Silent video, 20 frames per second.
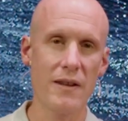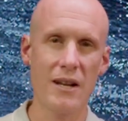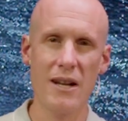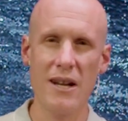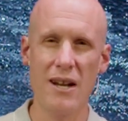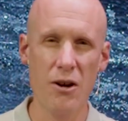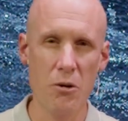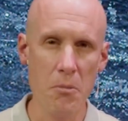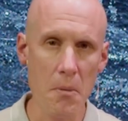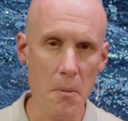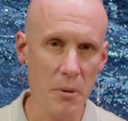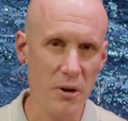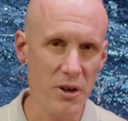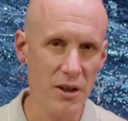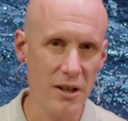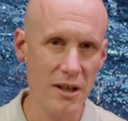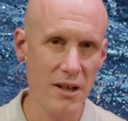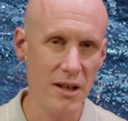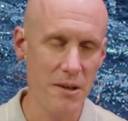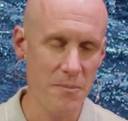And, and I remember
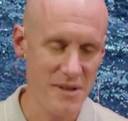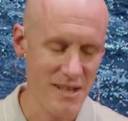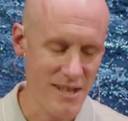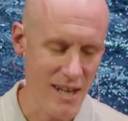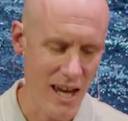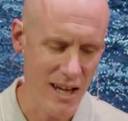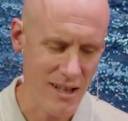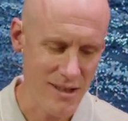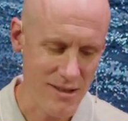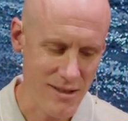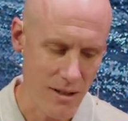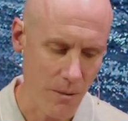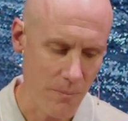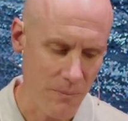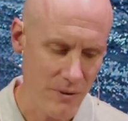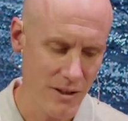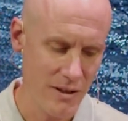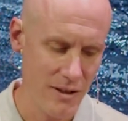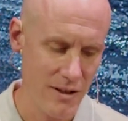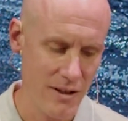him saying
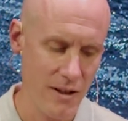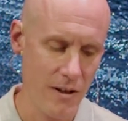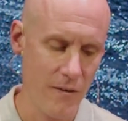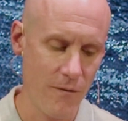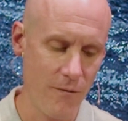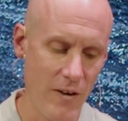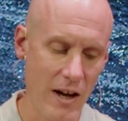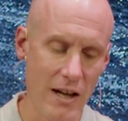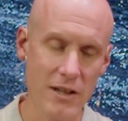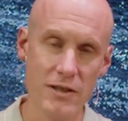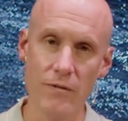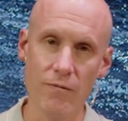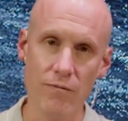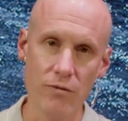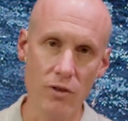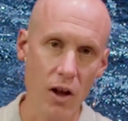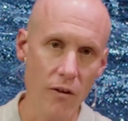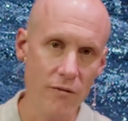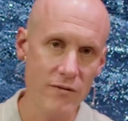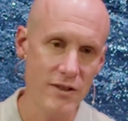something to the effect of
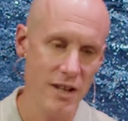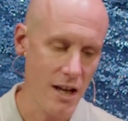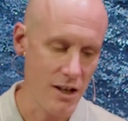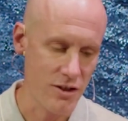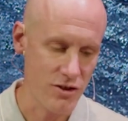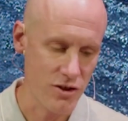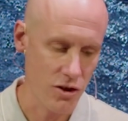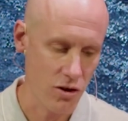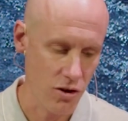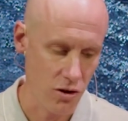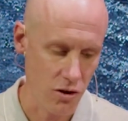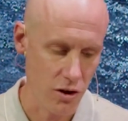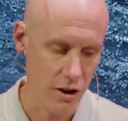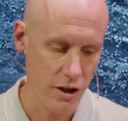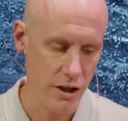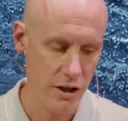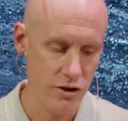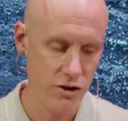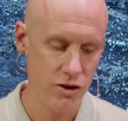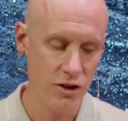love takes
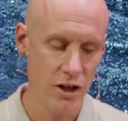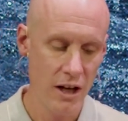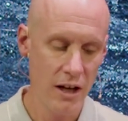courage,